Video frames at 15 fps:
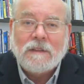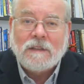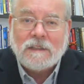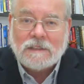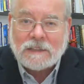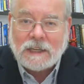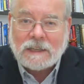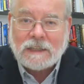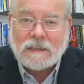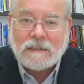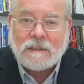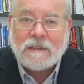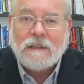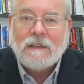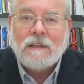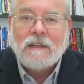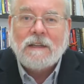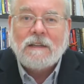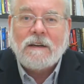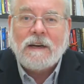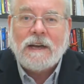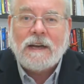The second,
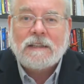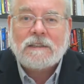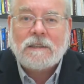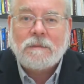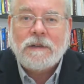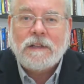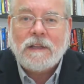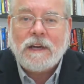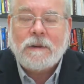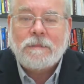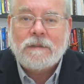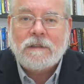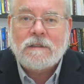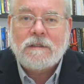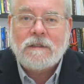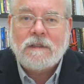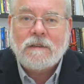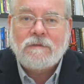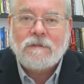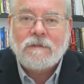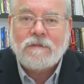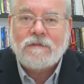there has to be the opportunity
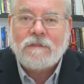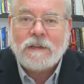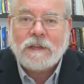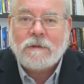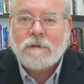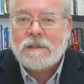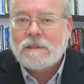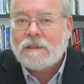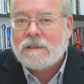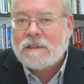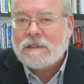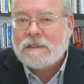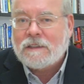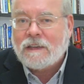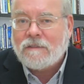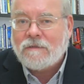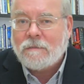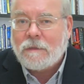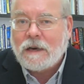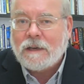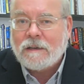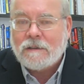for frequent
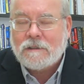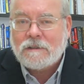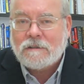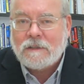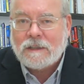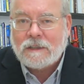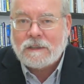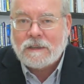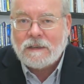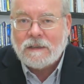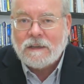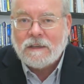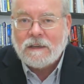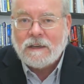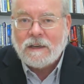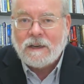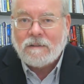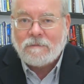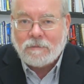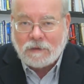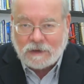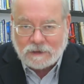self-monitoring
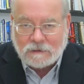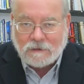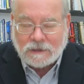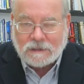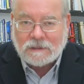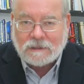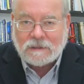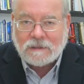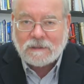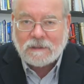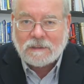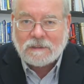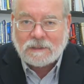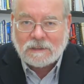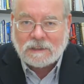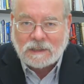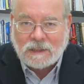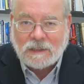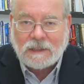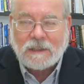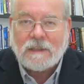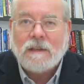of progress. This is
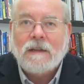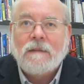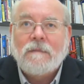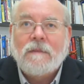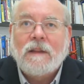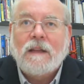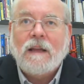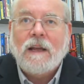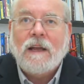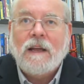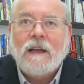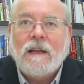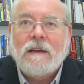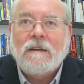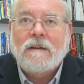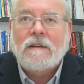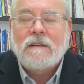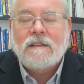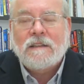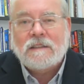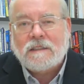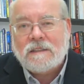key. And
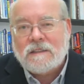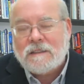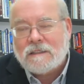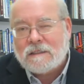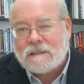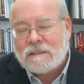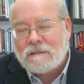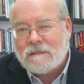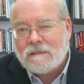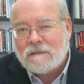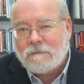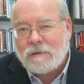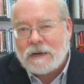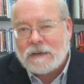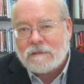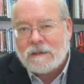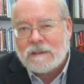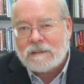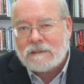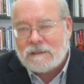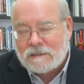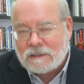this
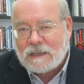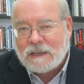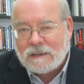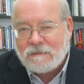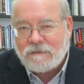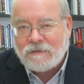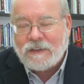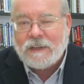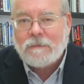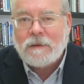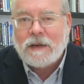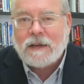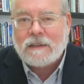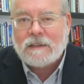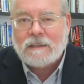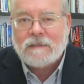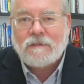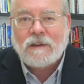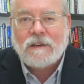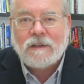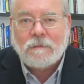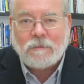progress, this kind of feedback is
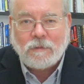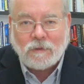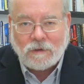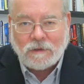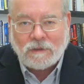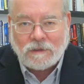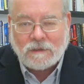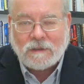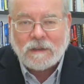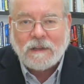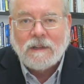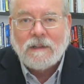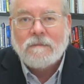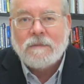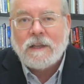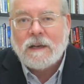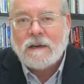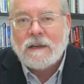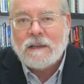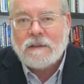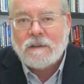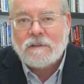very important.
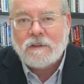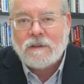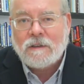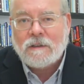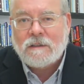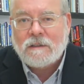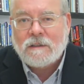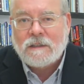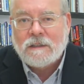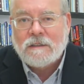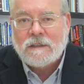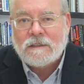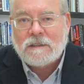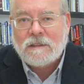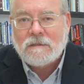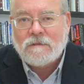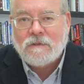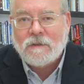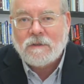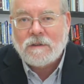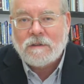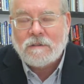And the third condition
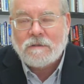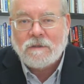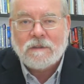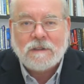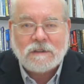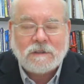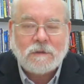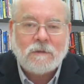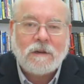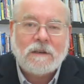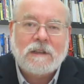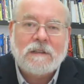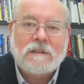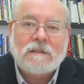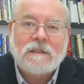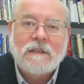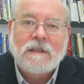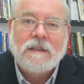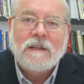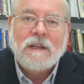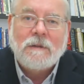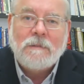for this to work is
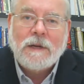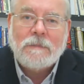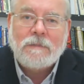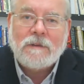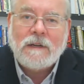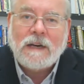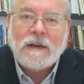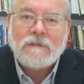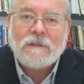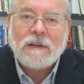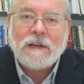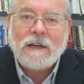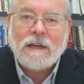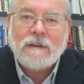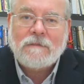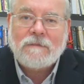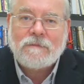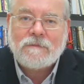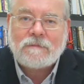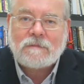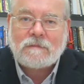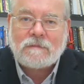people have to have
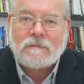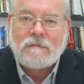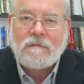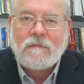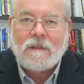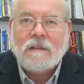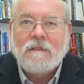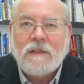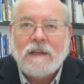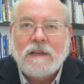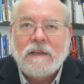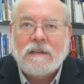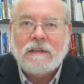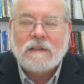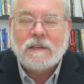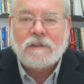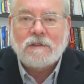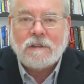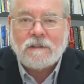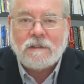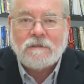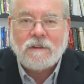the
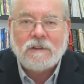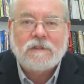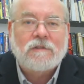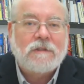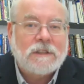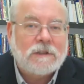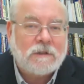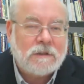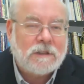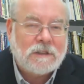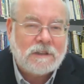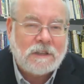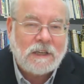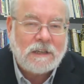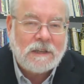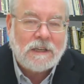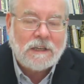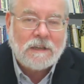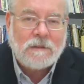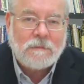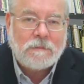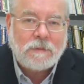control of those resources they
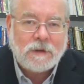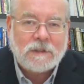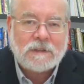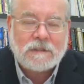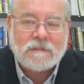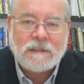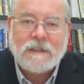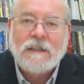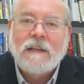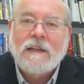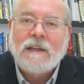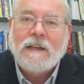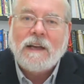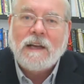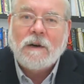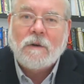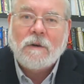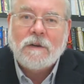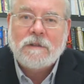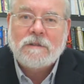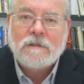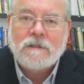need personally in
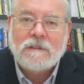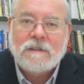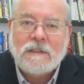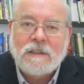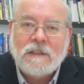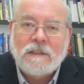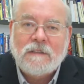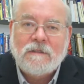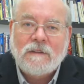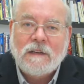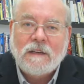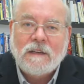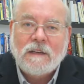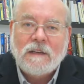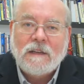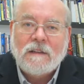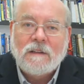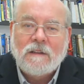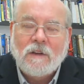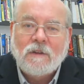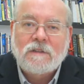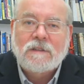order to achieve
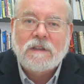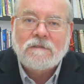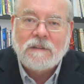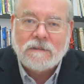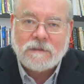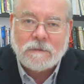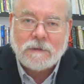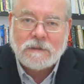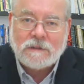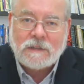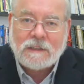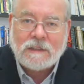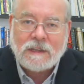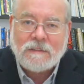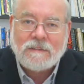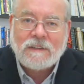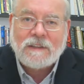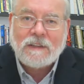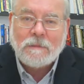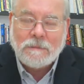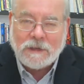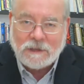those deliverables that they've
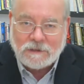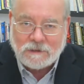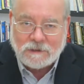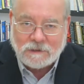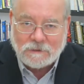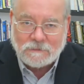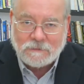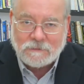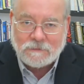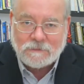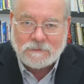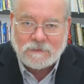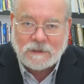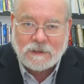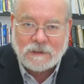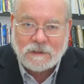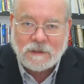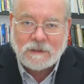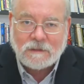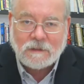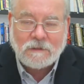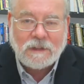committed to.
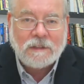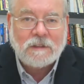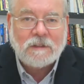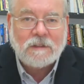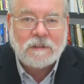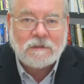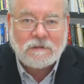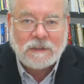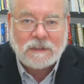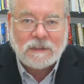So these are the three